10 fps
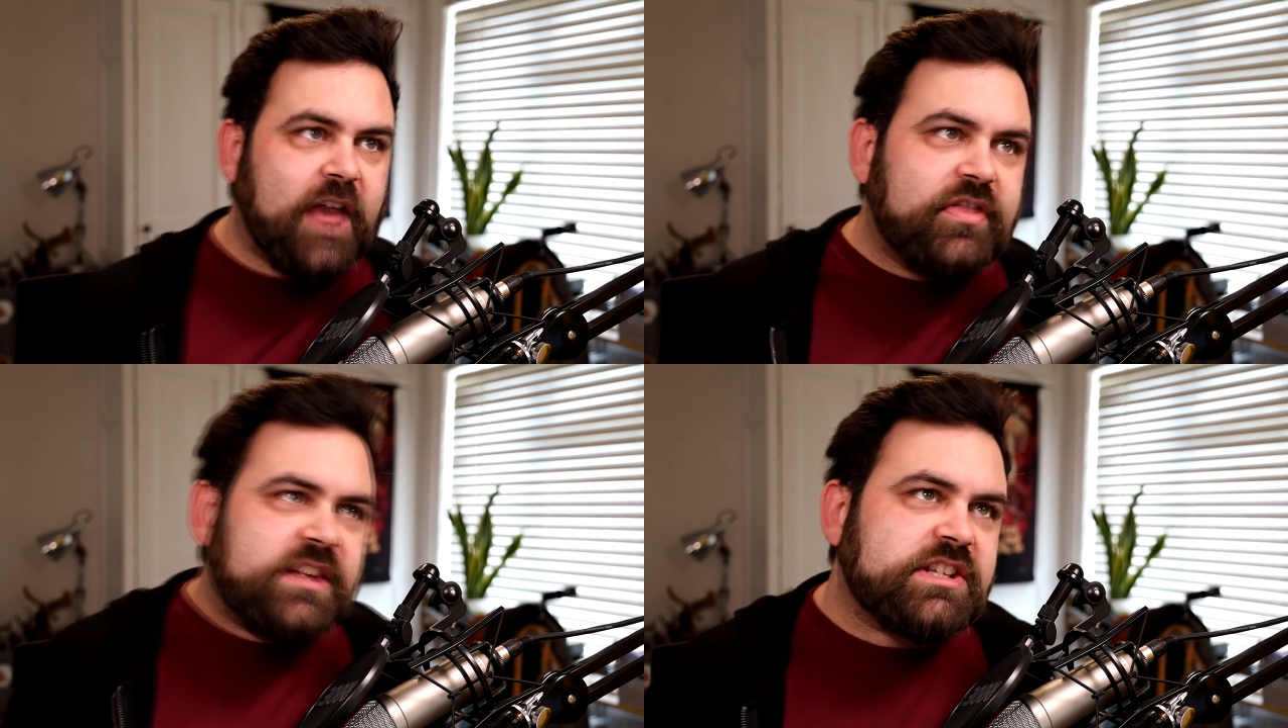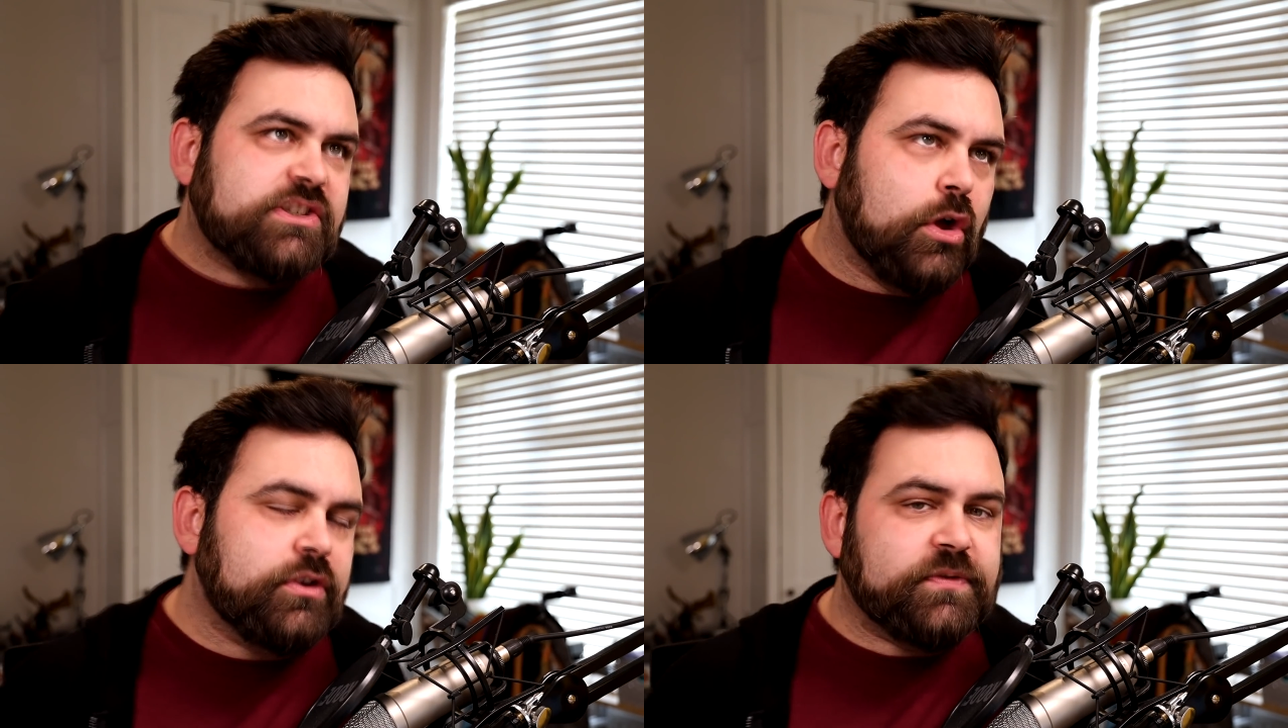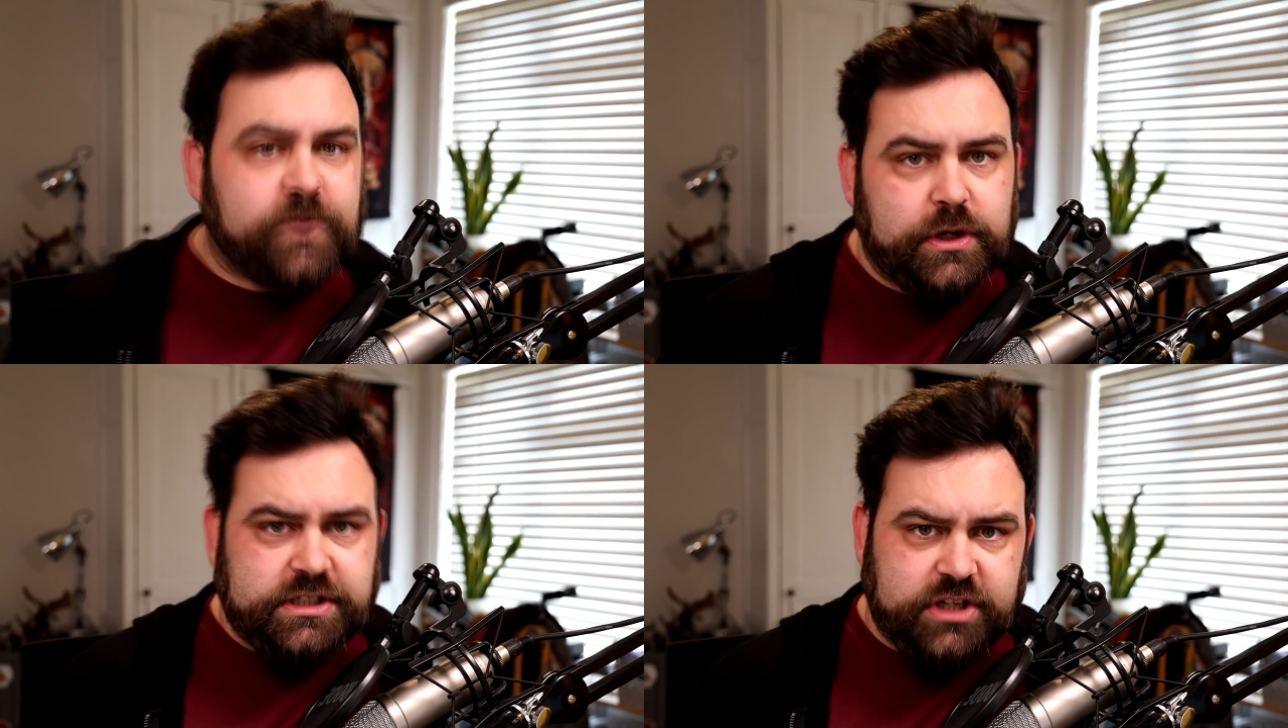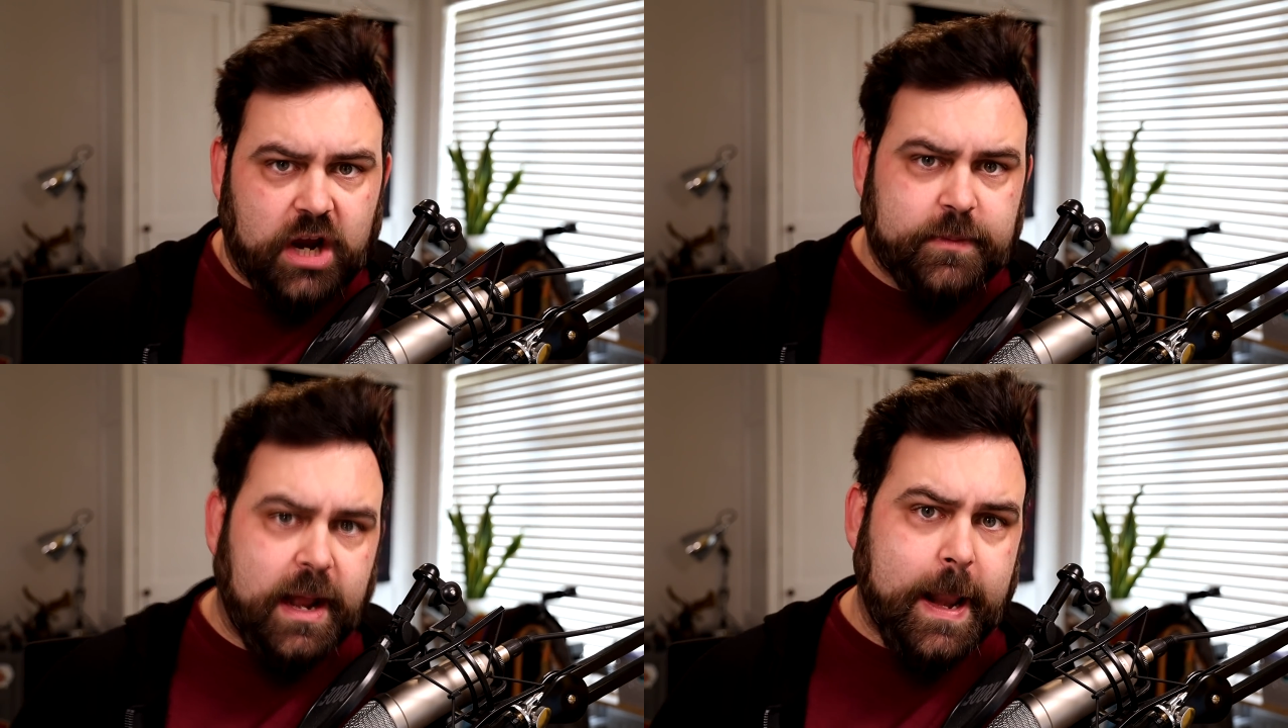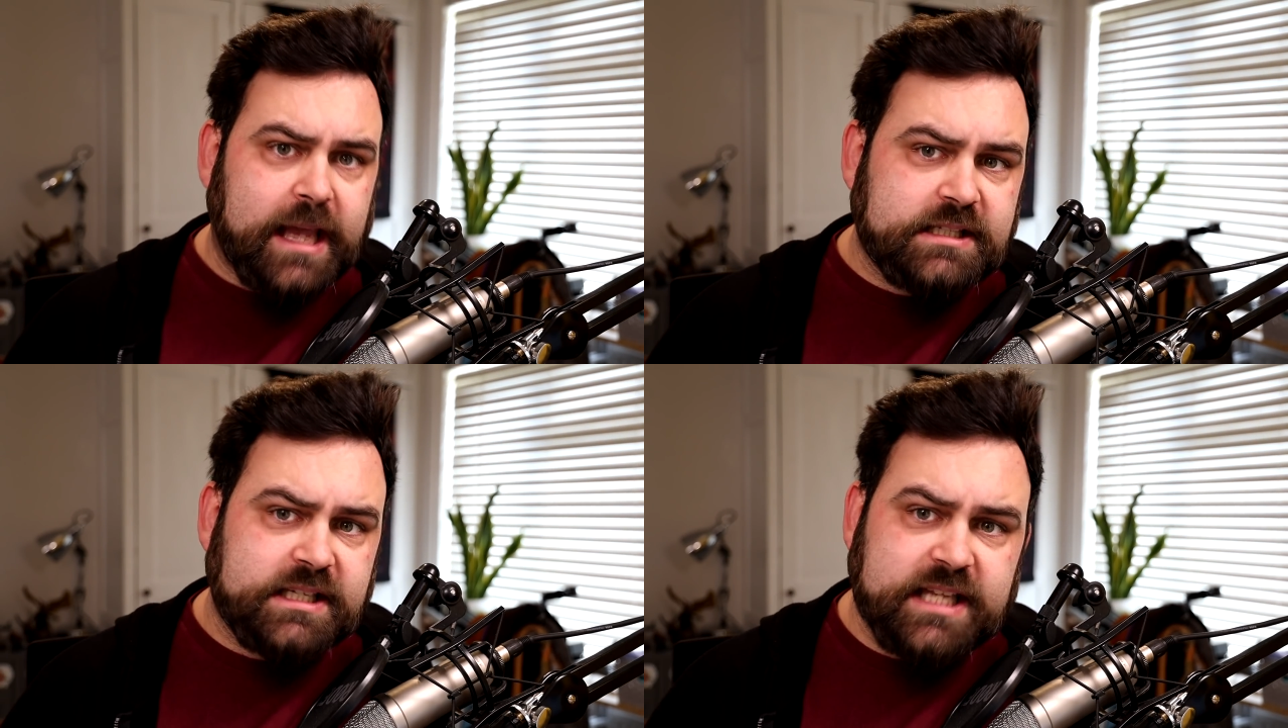And this is not the first time that a
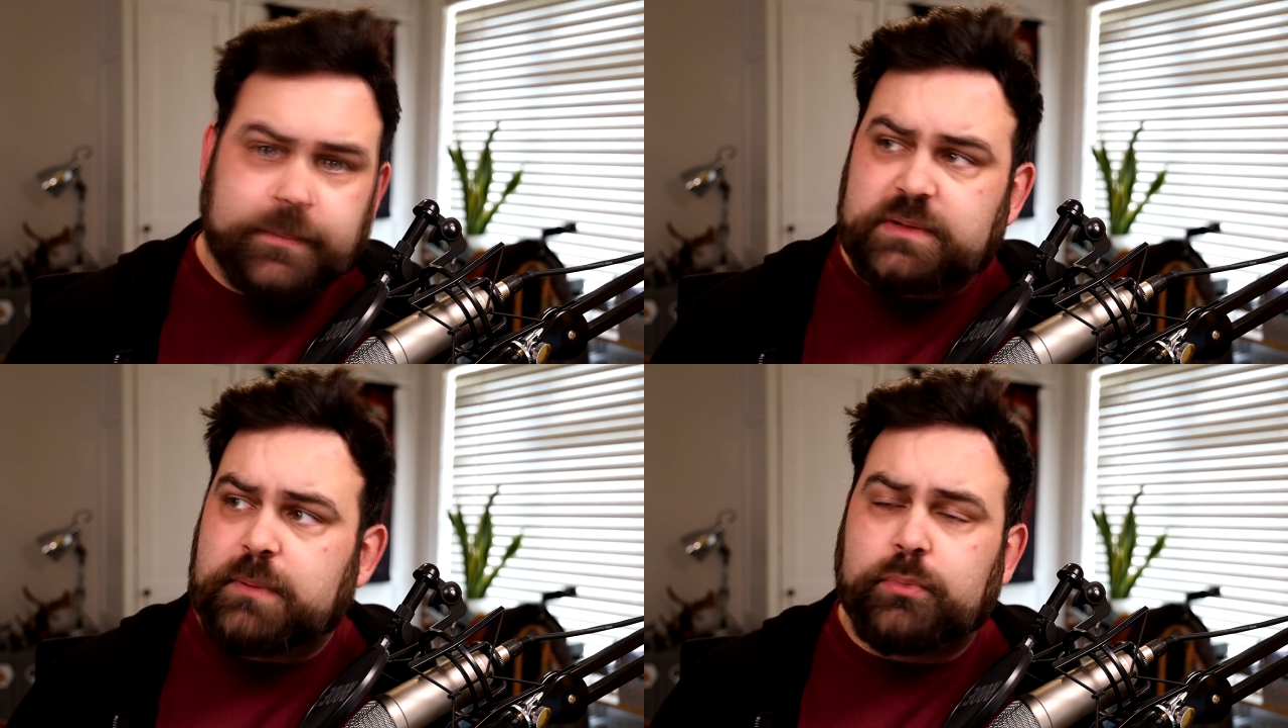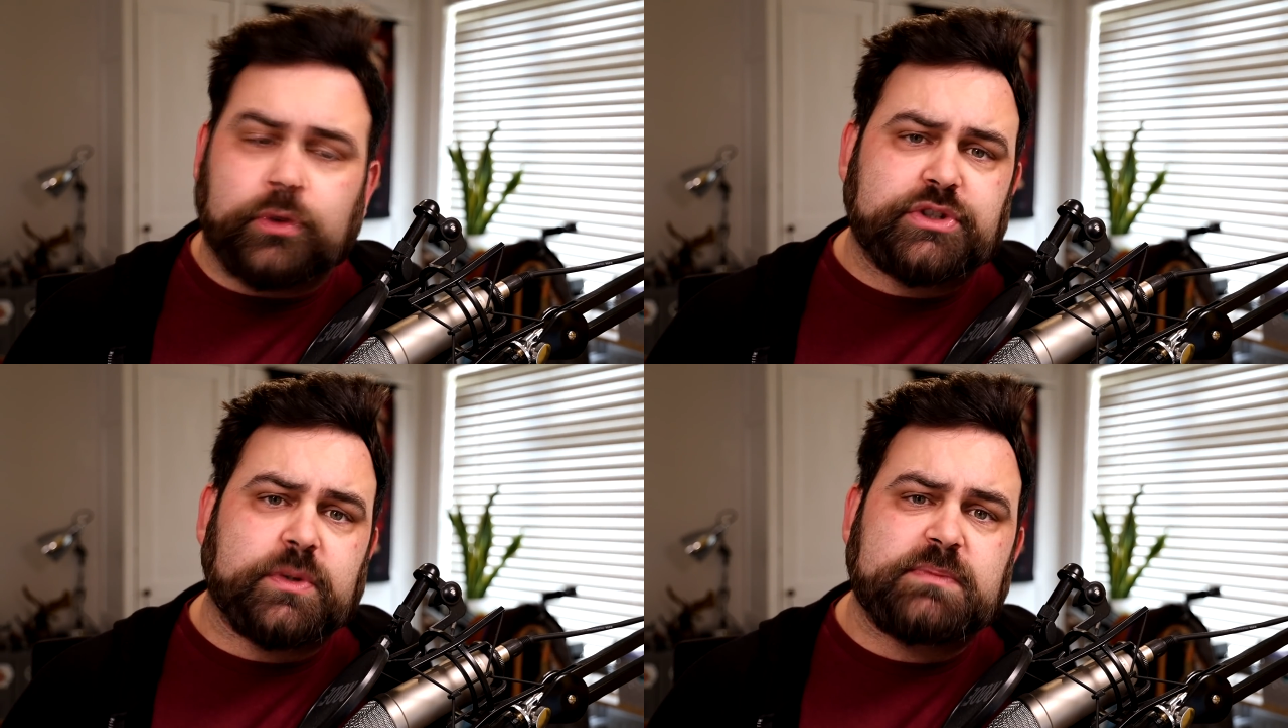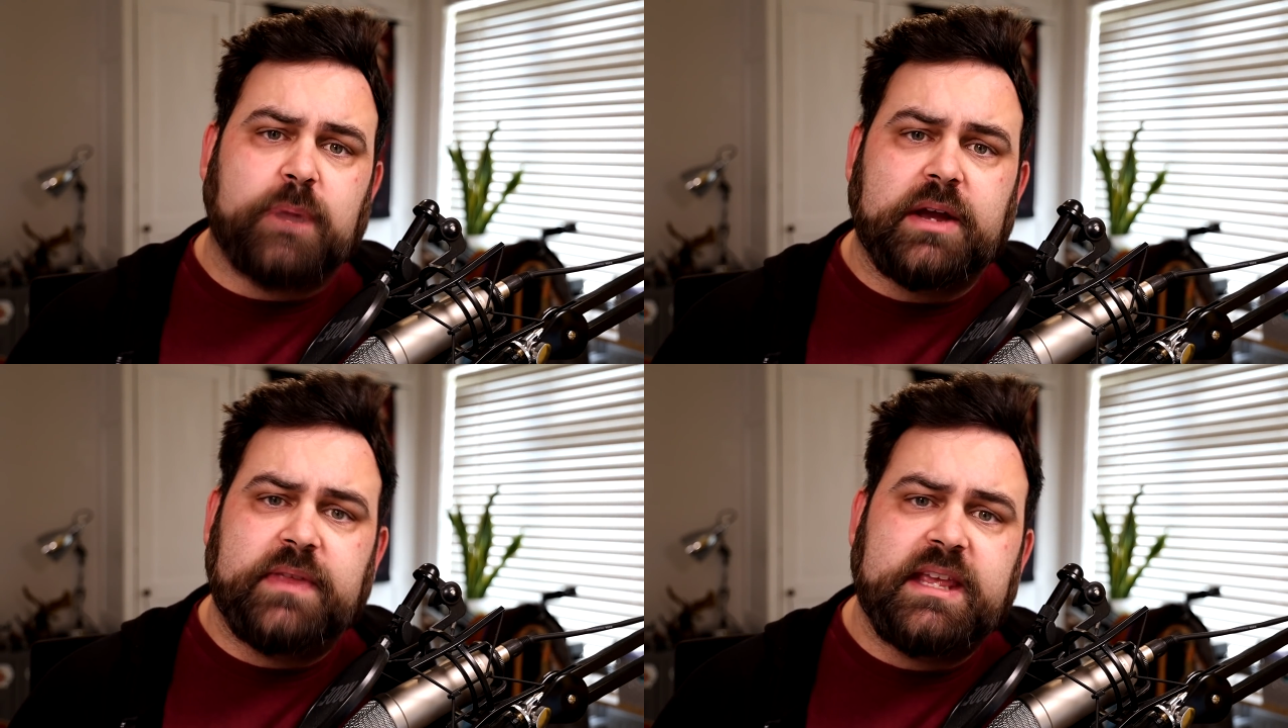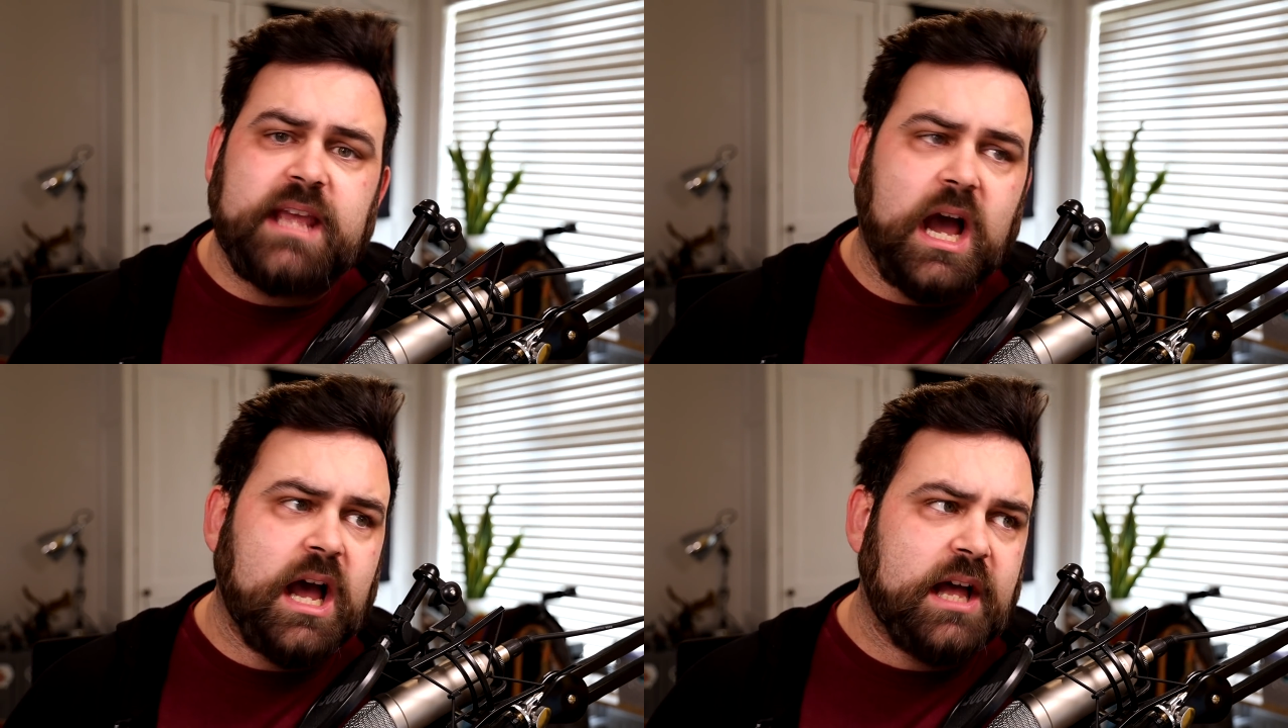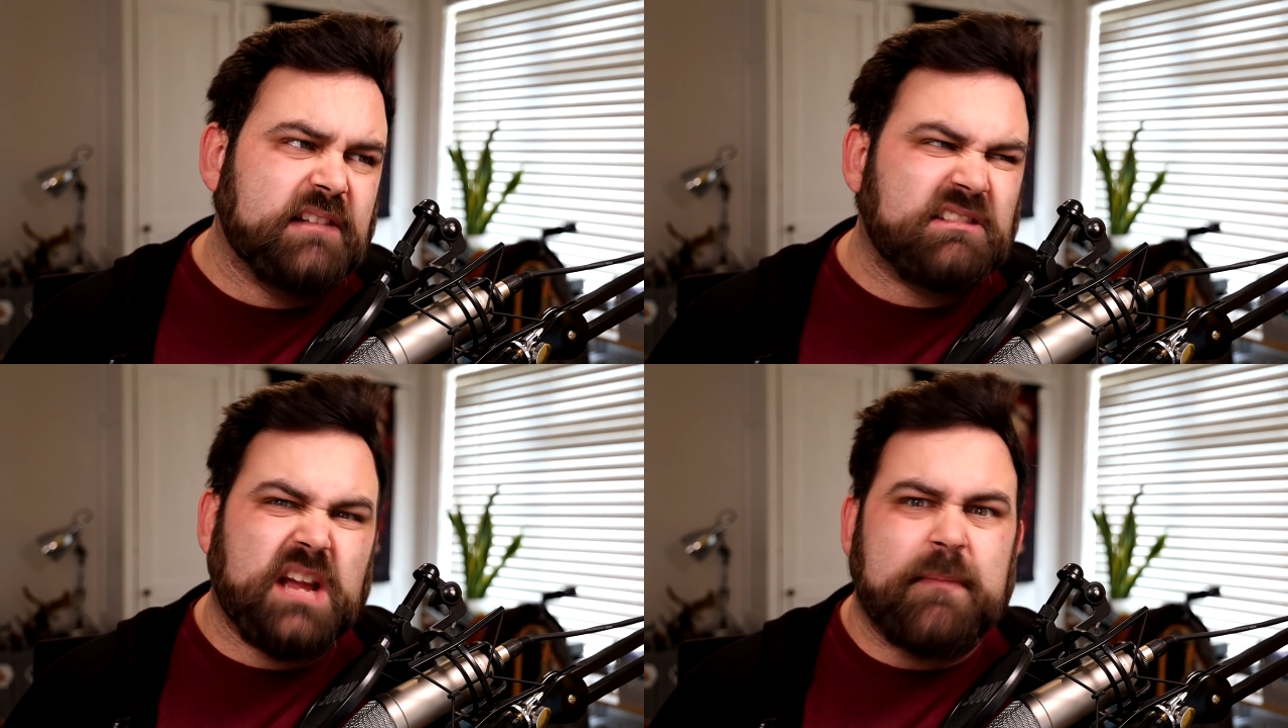Legacy staple has been brought to us by the, uh,
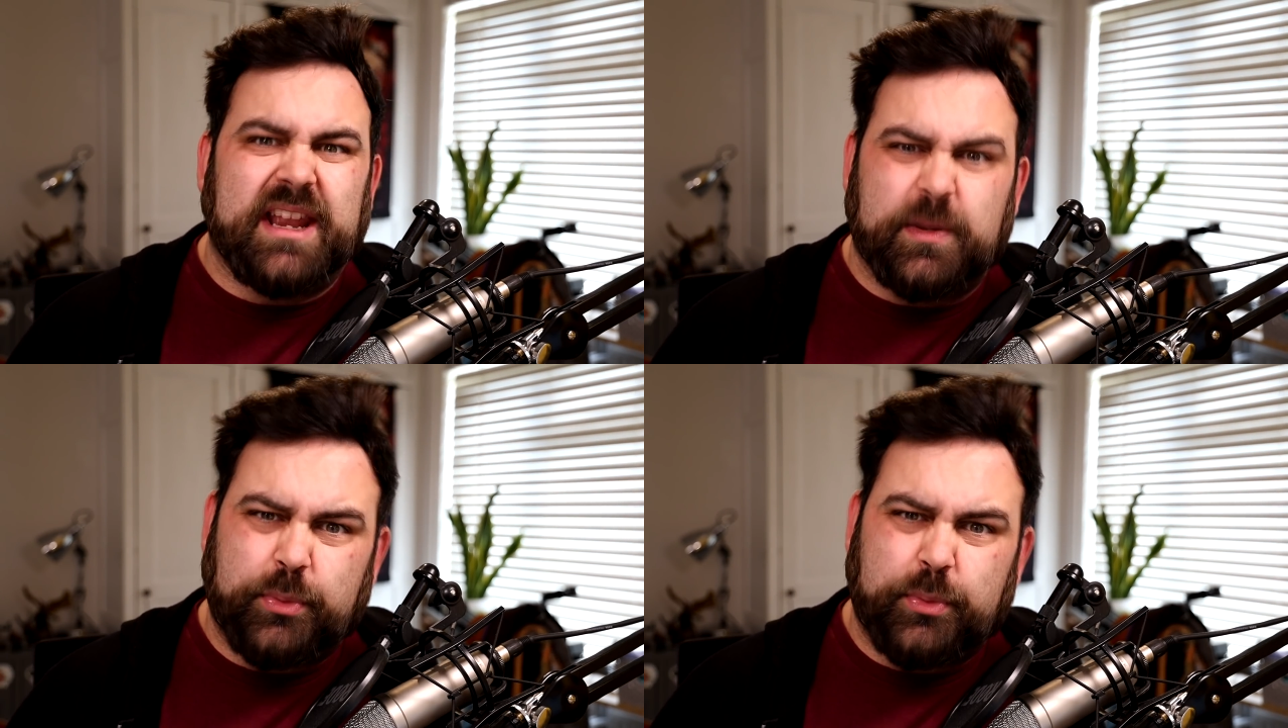the Commander